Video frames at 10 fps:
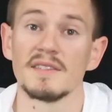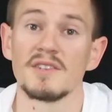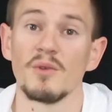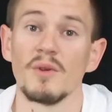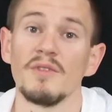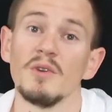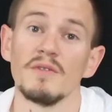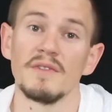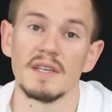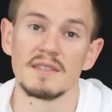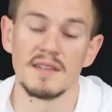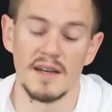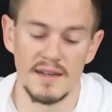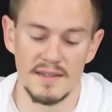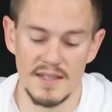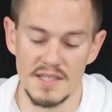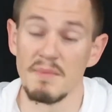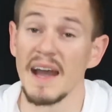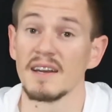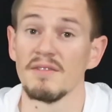into the review of this
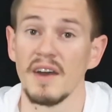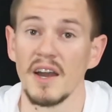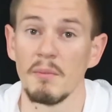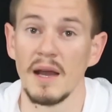magnifier